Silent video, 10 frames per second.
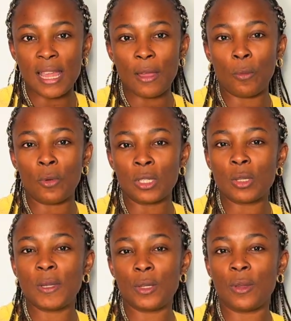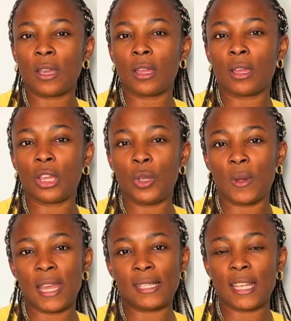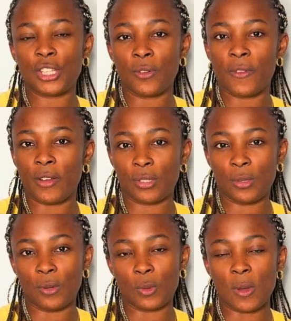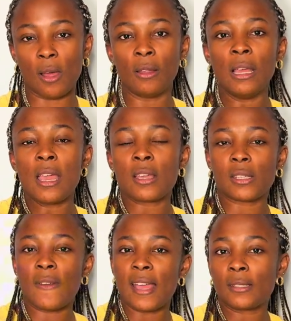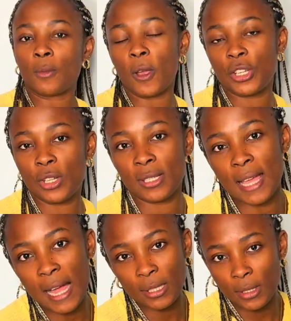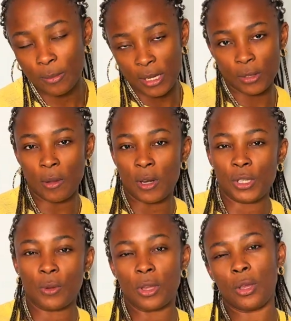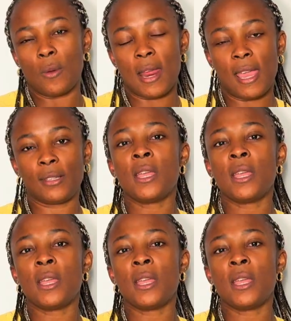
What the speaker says: I want to be doing a Q&A session very soon as well, because I've had some questions asked to me, so I want to do a Q&A.